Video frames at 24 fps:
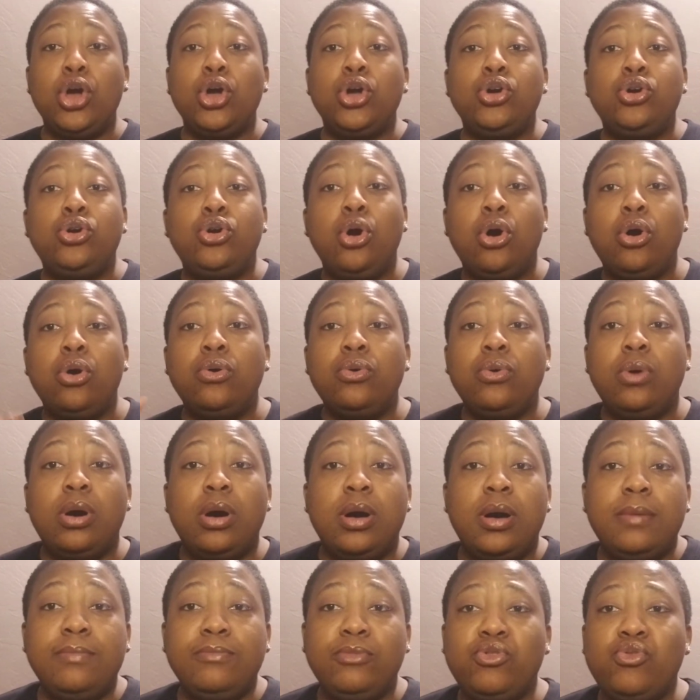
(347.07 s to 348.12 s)
go
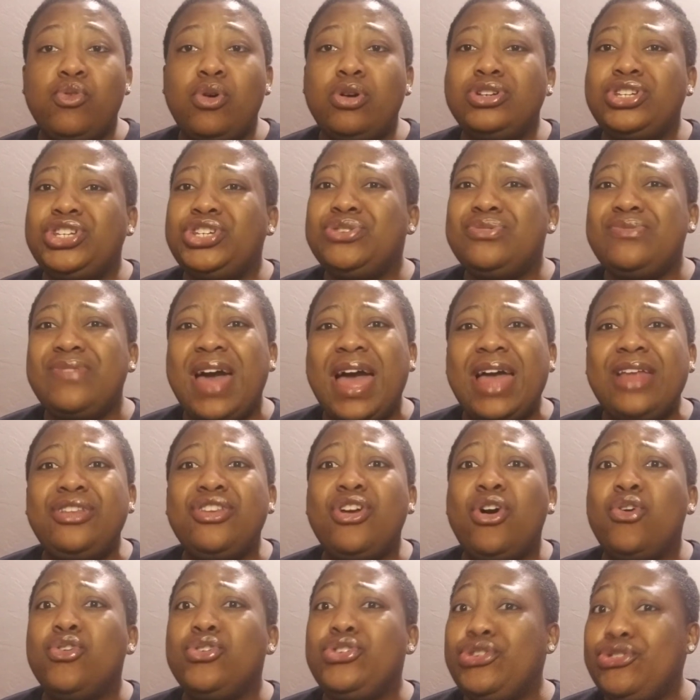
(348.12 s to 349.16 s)
quote. She was like,
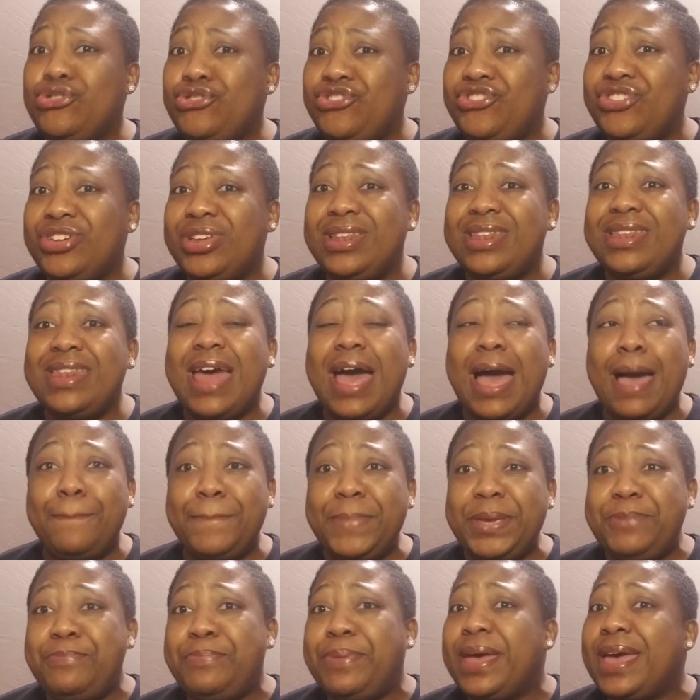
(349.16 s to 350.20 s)
no, you should not
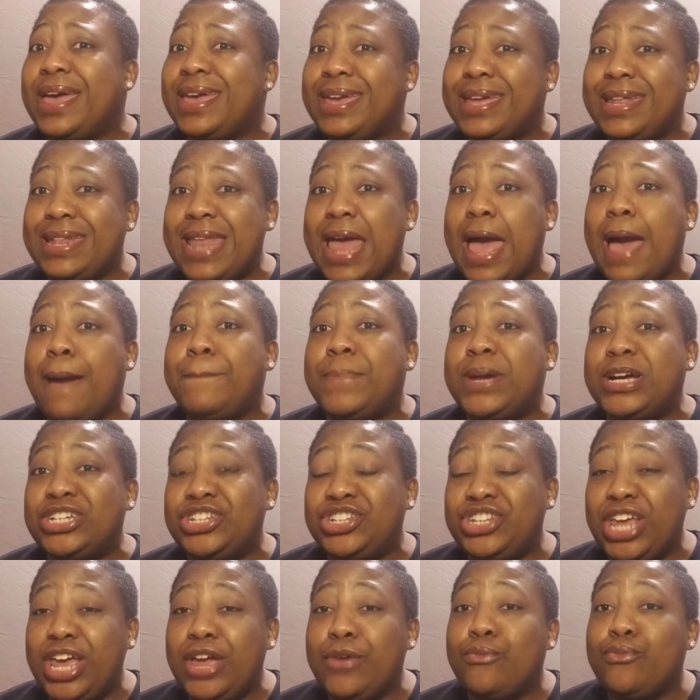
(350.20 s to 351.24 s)
be paying that much.
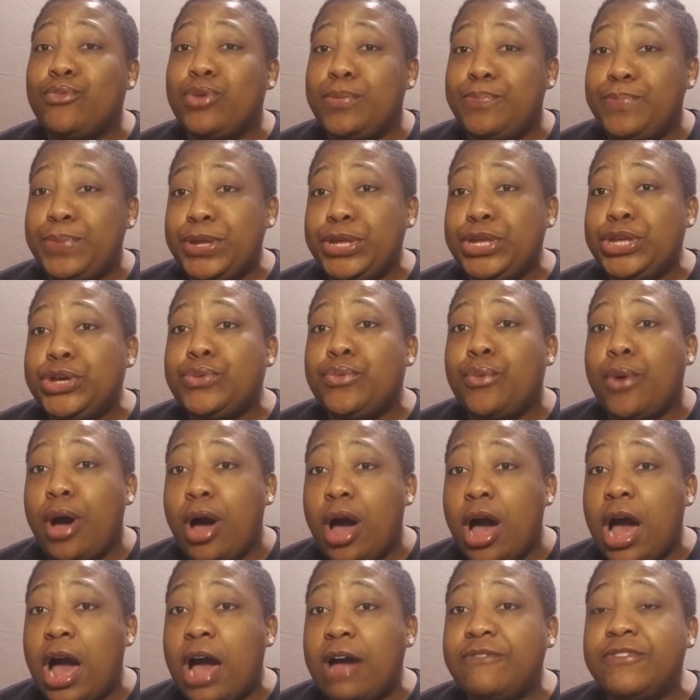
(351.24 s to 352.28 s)
They're ripping you
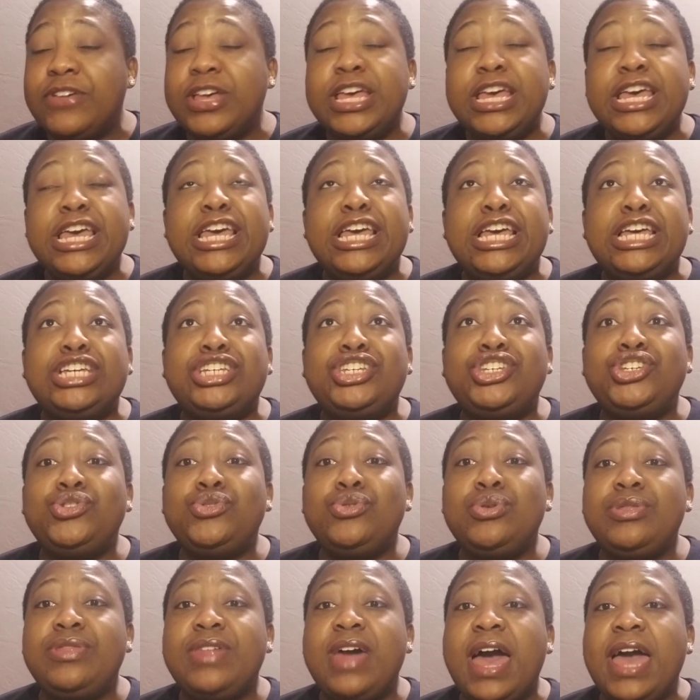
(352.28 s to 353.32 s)
off. And she
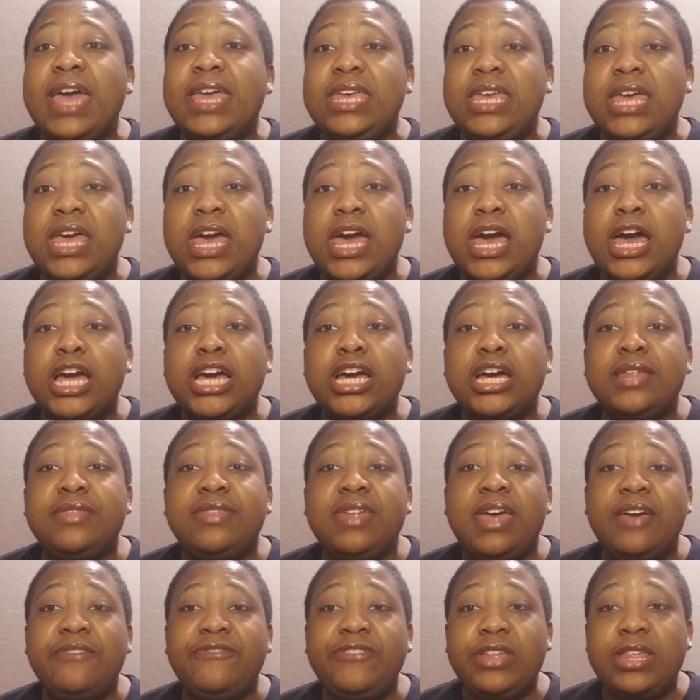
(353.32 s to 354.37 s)
was like, yeah, because
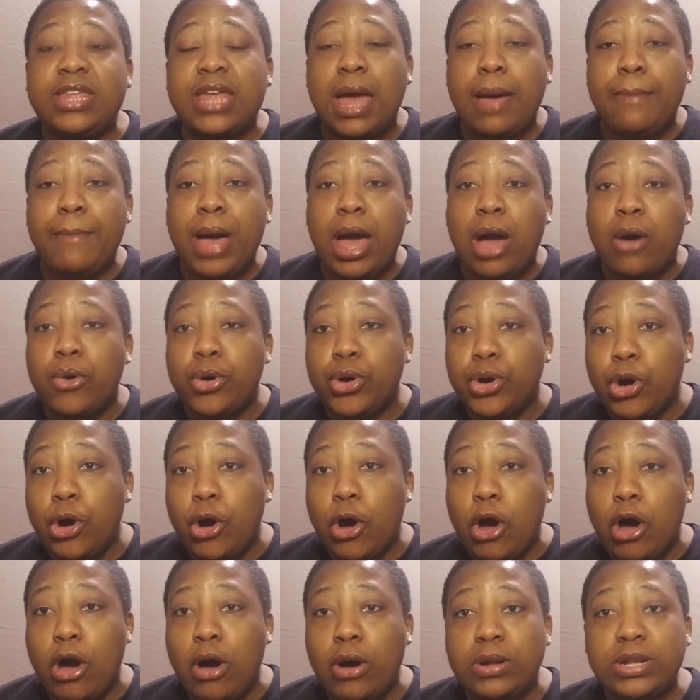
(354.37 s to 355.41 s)
every time I would
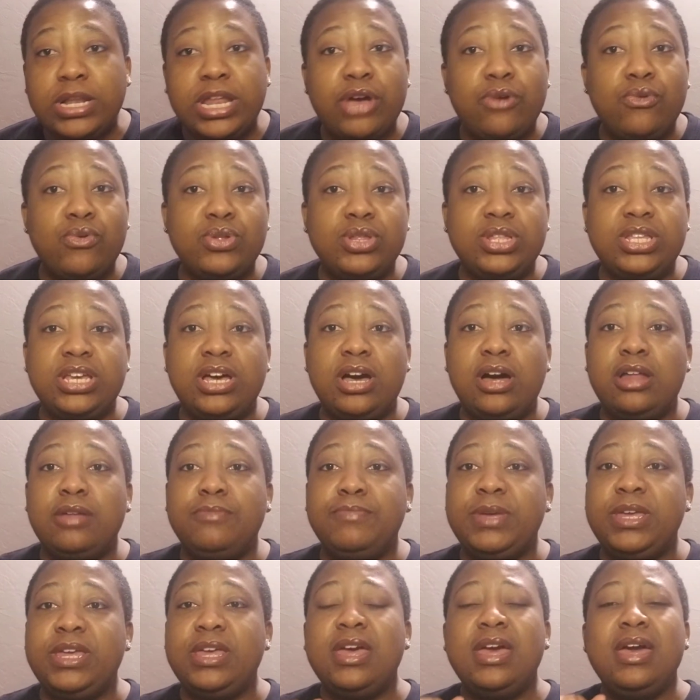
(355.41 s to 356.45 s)
call, they was telling
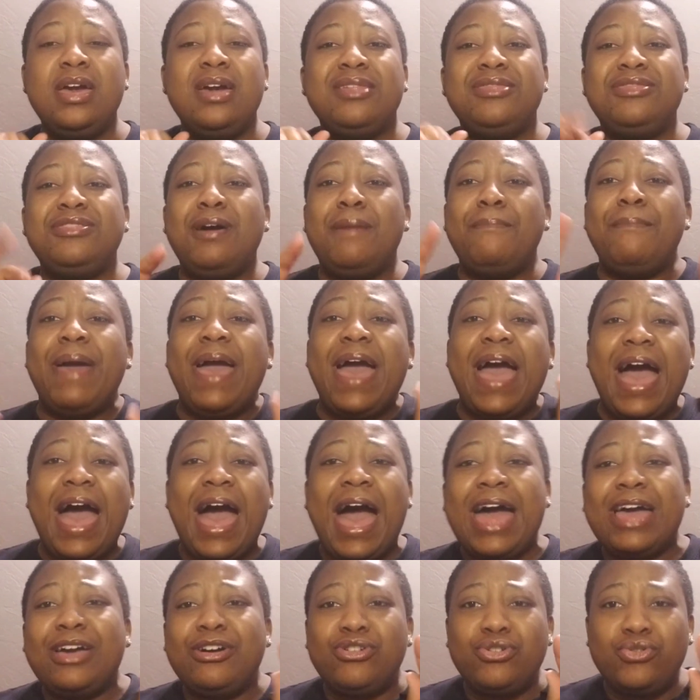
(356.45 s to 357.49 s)
me some
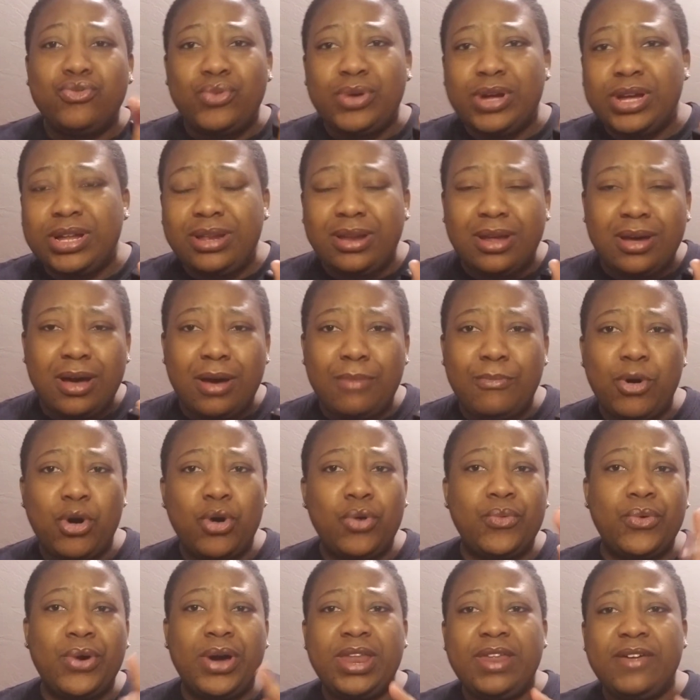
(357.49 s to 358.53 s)
algorithm or
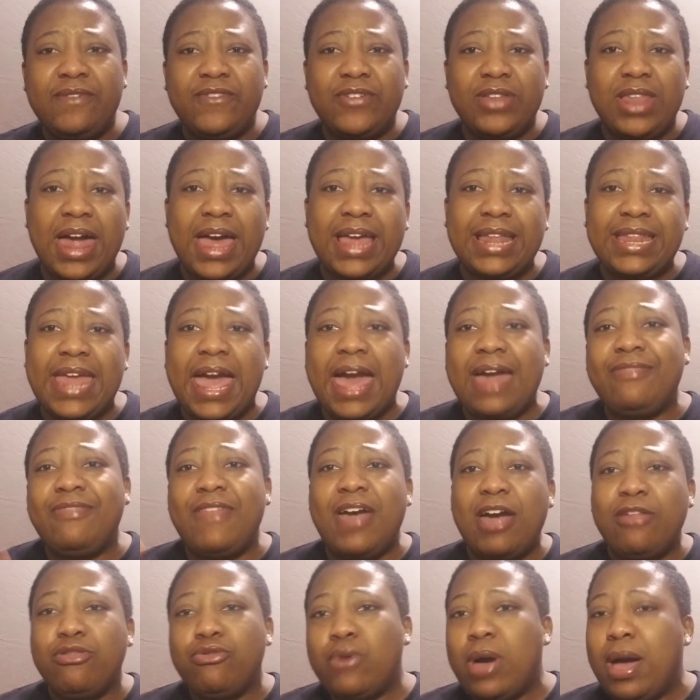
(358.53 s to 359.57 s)
whatever like that.
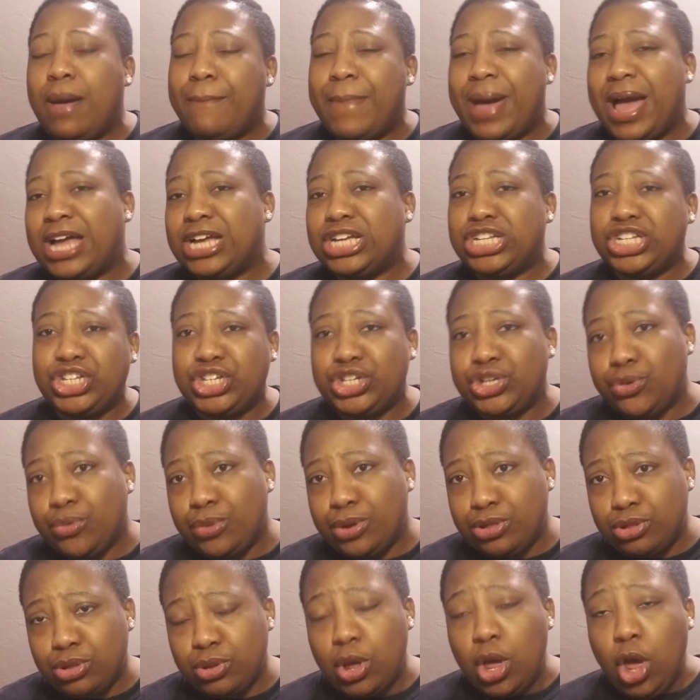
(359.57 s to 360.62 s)
That's
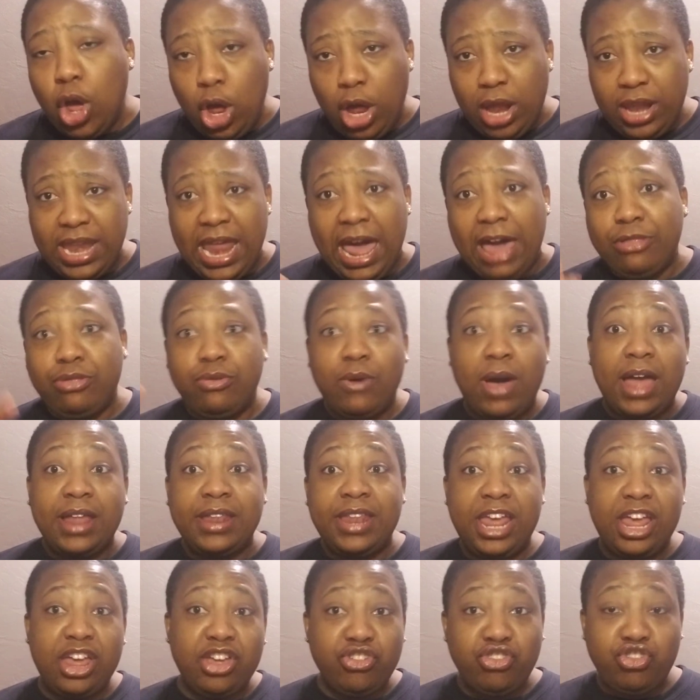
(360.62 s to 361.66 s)
why
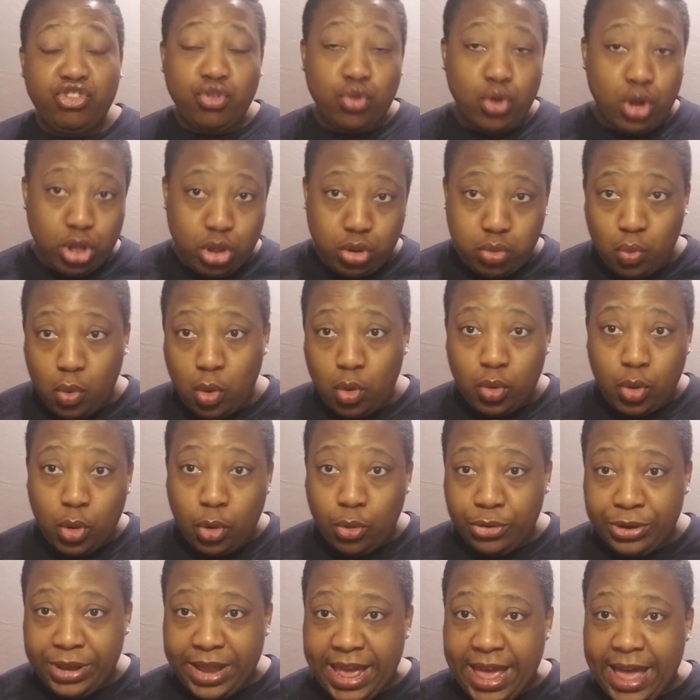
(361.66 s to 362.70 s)
their insurance won't
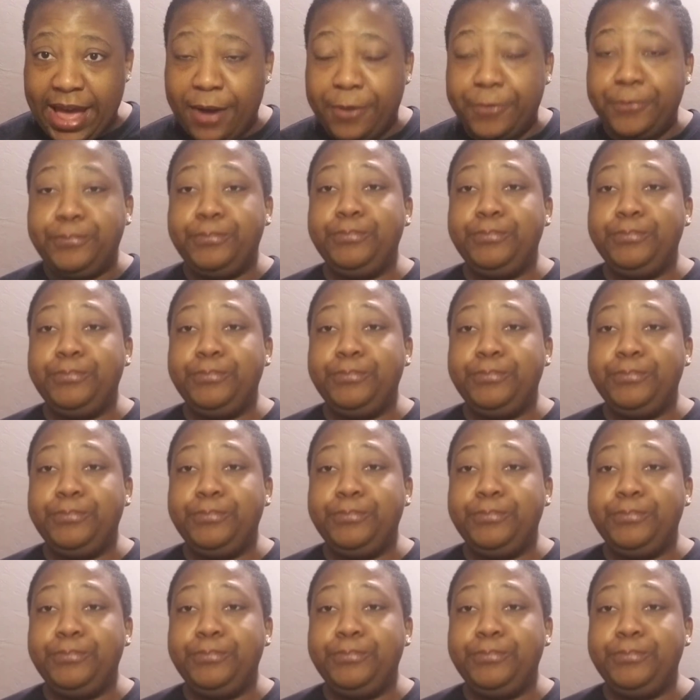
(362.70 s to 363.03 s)
go down.